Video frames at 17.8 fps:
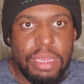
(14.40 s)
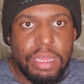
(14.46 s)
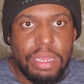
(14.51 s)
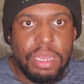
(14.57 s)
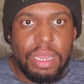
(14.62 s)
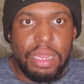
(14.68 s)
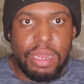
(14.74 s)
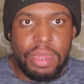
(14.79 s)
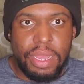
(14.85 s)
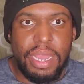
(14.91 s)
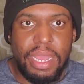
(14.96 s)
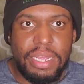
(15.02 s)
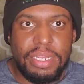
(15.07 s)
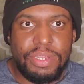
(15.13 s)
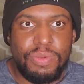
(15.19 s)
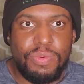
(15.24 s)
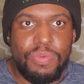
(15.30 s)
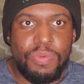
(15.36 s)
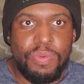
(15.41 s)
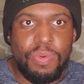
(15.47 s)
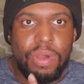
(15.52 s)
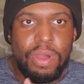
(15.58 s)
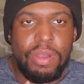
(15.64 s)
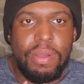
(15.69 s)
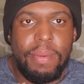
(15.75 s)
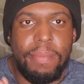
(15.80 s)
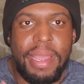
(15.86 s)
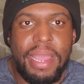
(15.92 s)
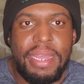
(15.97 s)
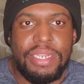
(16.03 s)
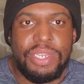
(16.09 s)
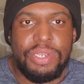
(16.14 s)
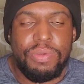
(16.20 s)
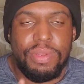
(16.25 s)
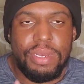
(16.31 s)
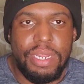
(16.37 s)
Hello, guys. Welcome back
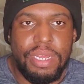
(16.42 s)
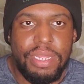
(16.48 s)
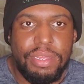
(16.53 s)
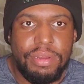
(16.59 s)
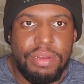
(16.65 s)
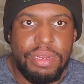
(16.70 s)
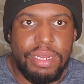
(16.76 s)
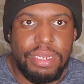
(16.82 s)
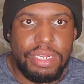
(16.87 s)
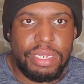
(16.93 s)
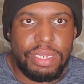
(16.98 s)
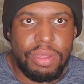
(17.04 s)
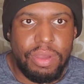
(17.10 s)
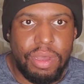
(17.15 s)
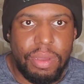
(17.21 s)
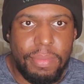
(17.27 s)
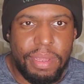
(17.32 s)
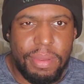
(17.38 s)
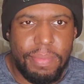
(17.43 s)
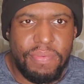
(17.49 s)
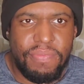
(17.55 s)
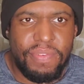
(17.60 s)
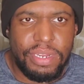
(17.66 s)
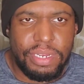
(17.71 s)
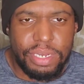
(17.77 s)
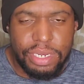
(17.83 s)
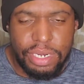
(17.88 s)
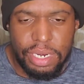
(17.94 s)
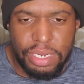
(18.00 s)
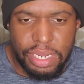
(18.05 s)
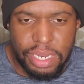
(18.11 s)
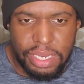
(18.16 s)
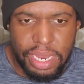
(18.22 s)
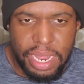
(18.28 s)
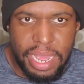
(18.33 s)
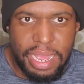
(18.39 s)
to another installment of Professor
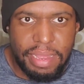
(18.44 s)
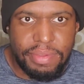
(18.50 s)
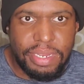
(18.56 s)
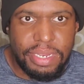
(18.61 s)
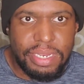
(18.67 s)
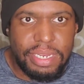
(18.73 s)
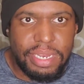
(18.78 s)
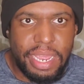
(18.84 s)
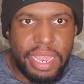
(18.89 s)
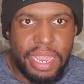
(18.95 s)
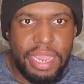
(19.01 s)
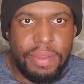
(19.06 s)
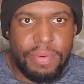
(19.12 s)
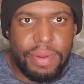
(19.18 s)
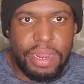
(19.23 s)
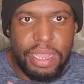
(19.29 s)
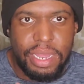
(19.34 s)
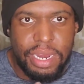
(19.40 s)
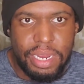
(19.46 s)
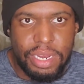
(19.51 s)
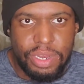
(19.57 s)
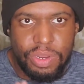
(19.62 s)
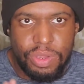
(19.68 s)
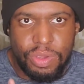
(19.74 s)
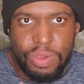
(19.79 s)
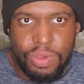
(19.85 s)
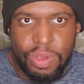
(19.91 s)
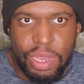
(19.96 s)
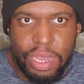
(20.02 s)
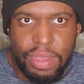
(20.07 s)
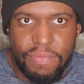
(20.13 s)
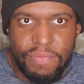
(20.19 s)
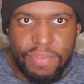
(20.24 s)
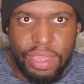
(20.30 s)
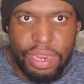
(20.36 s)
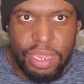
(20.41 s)
Charles's Live. Today, we're going to do a
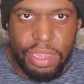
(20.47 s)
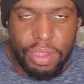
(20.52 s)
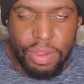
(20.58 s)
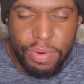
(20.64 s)
video